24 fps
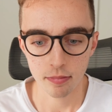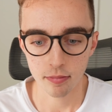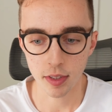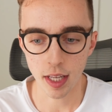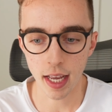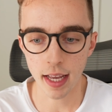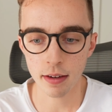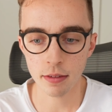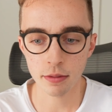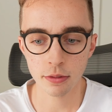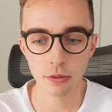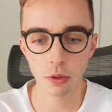
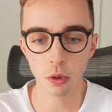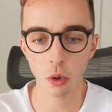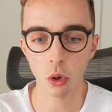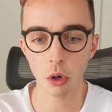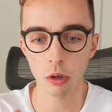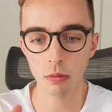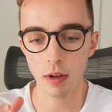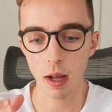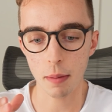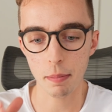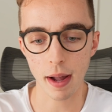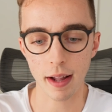Then
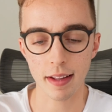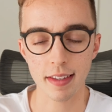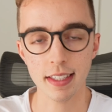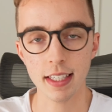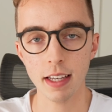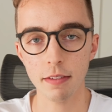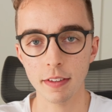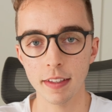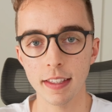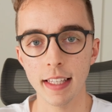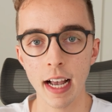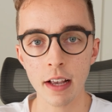for about
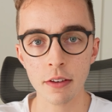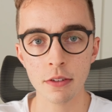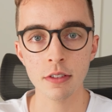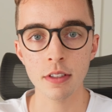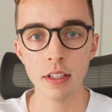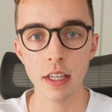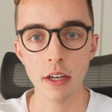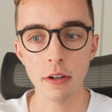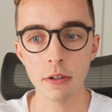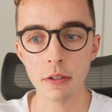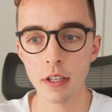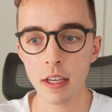7,000
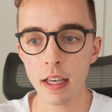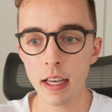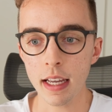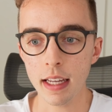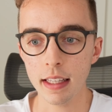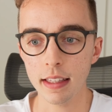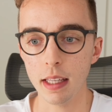years,